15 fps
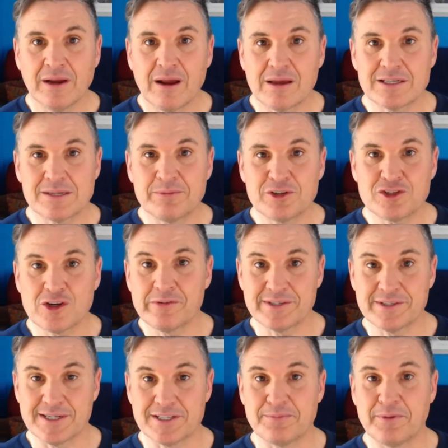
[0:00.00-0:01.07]
customer
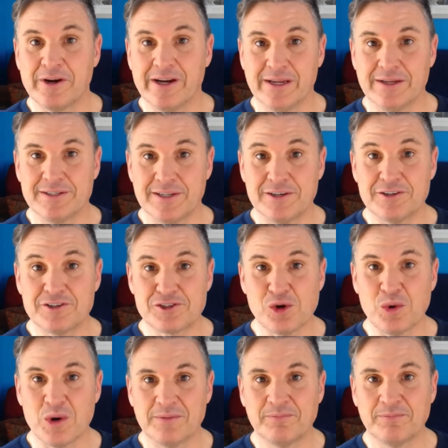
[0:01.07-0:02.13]
service experience in a
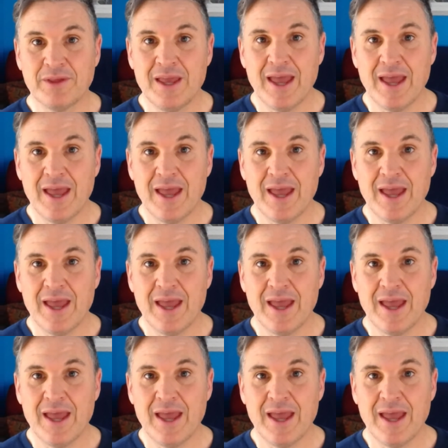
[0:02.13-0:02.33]
store.